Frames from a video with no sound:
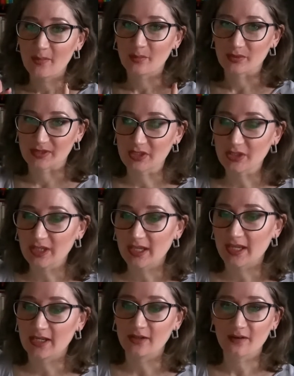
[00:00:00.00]
position
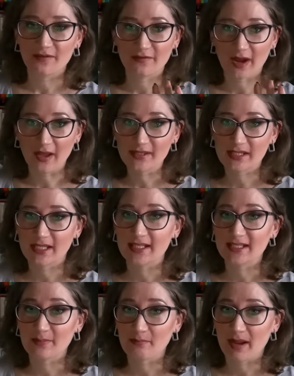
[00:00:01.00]
here 5
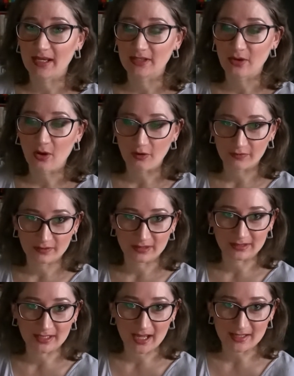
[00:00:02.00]
sticks made of
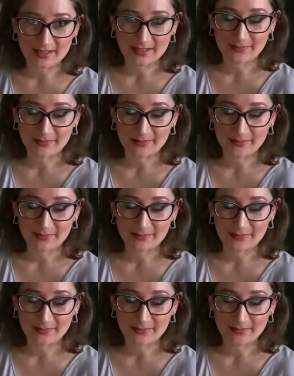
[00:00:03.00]
glass.